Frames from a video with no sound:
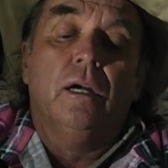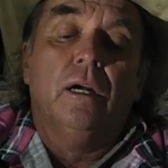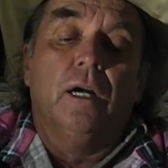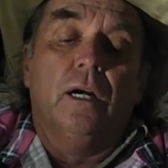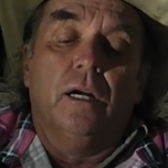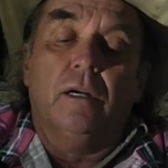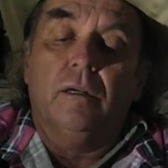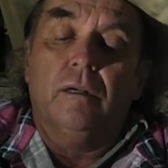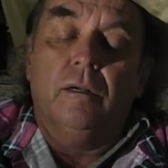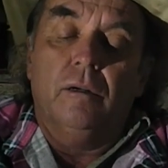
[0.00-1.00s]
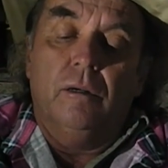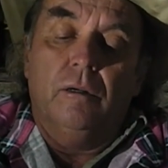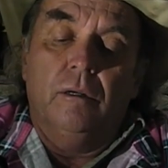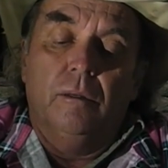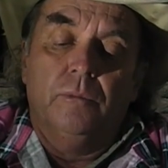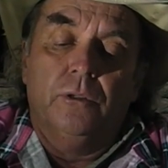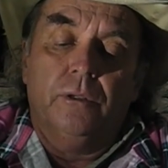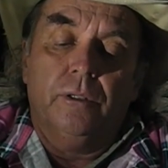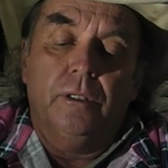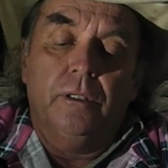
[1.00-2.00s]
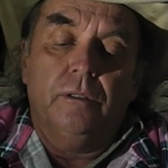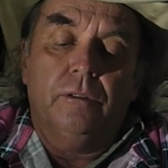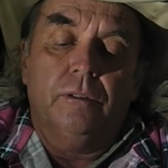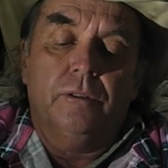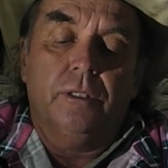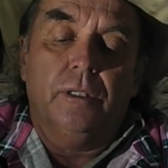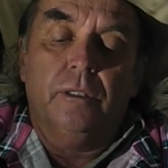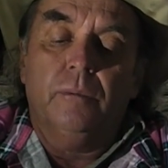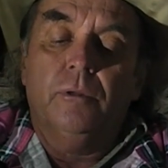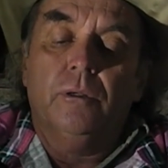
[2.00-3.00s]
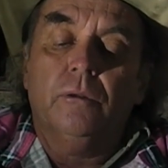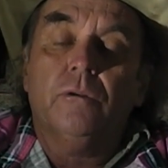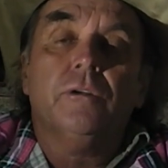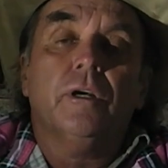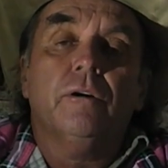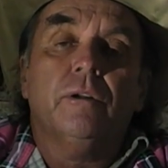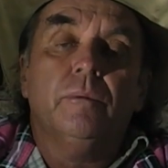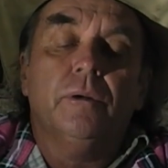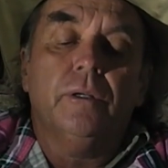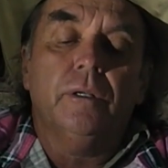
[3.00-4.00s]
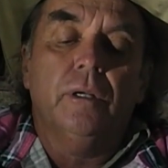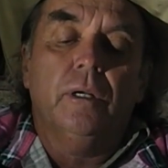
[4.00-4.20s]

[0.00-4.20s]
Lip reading: I'm not here to tell anybody or show anybody